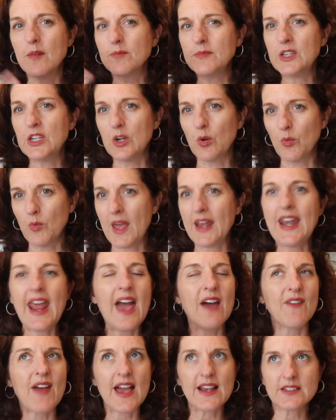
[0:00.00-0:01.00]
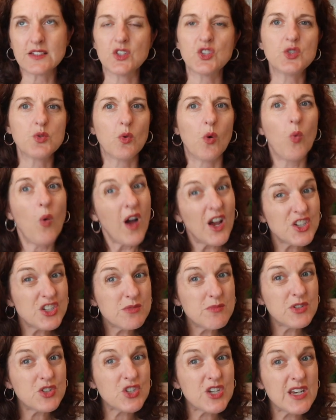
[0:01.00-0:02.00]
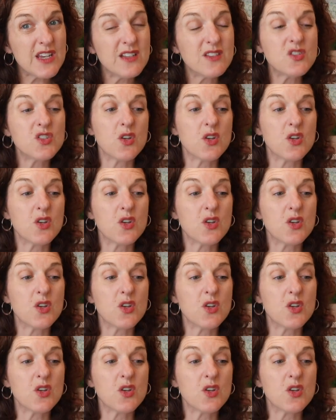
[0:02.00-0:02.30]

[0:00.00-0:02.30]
you know, and have access to a washing machine.